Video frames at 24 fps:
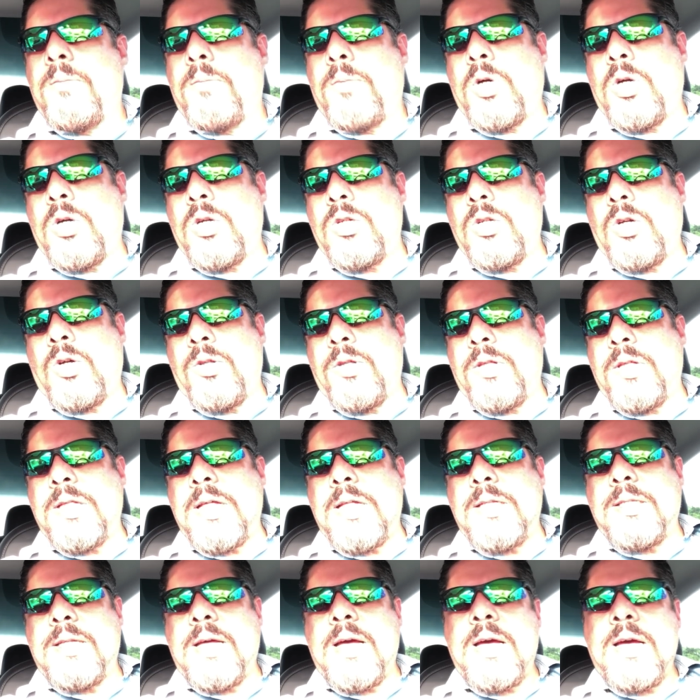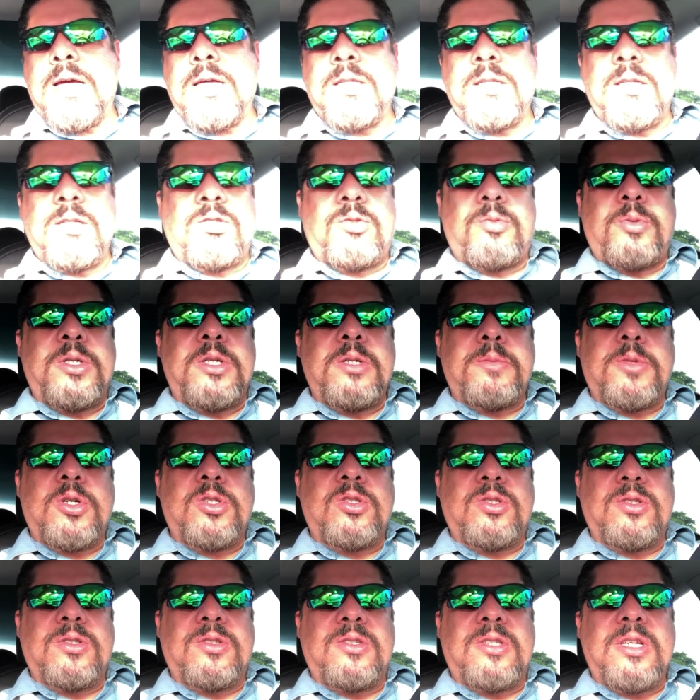but other than that, it's pretty
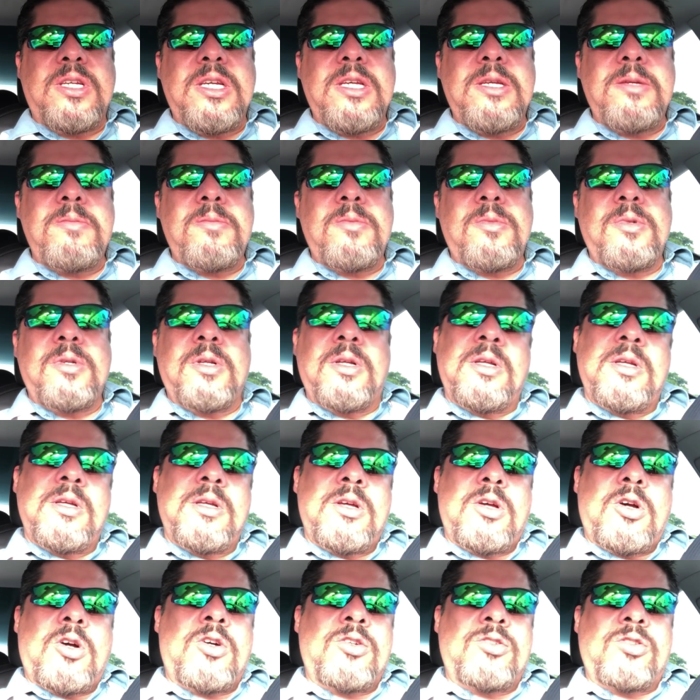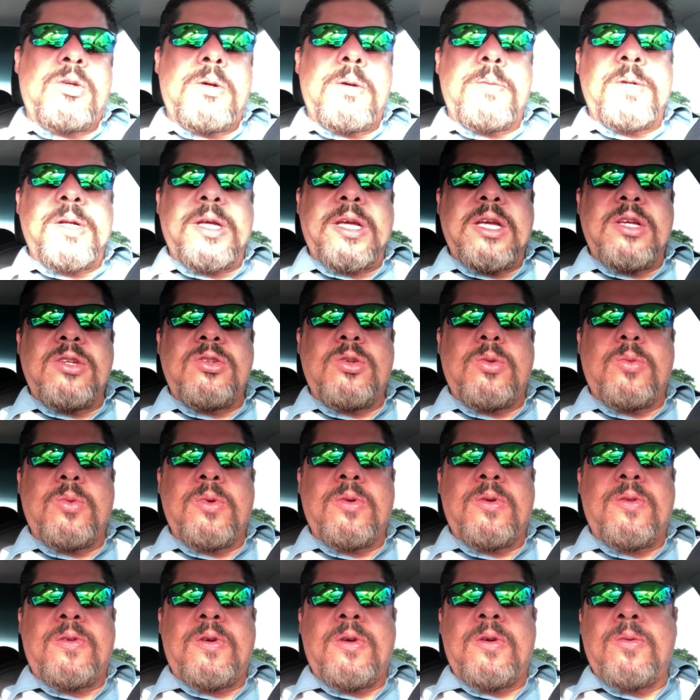much the same. Awesome application
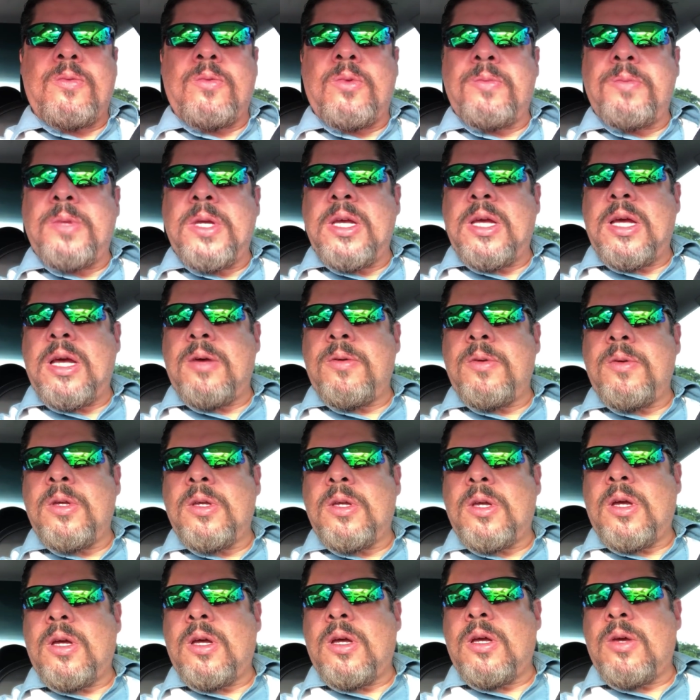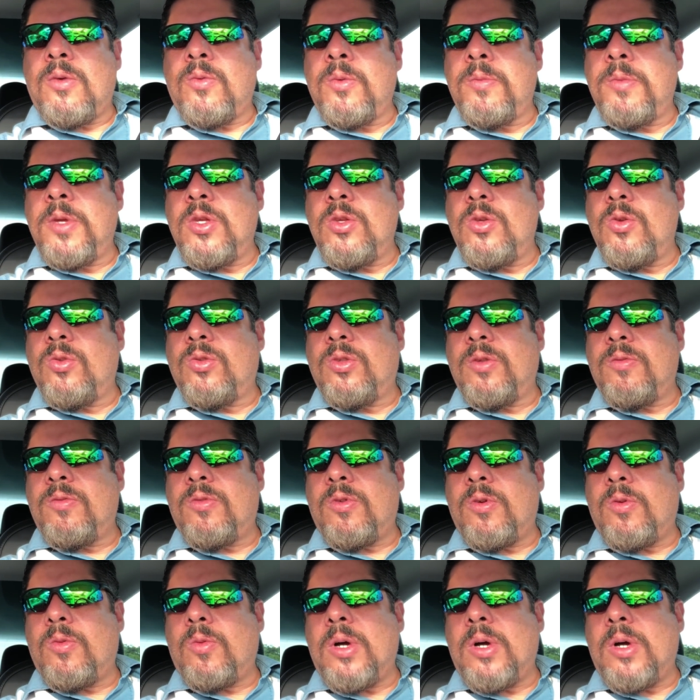we've been using for a